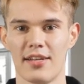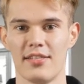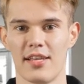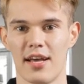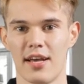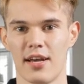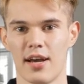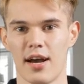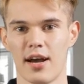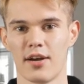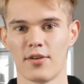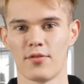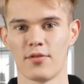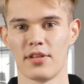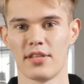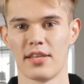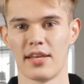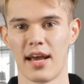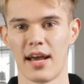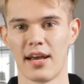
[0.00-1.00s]
icon
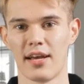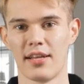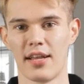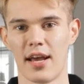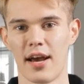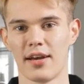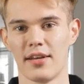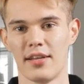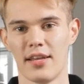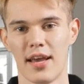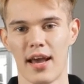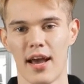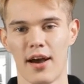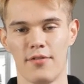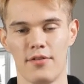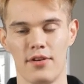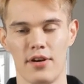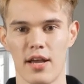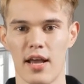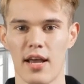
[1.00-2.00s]
within iCloud.
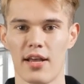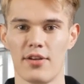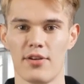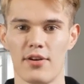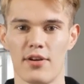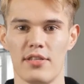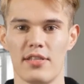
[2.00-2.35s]
After entering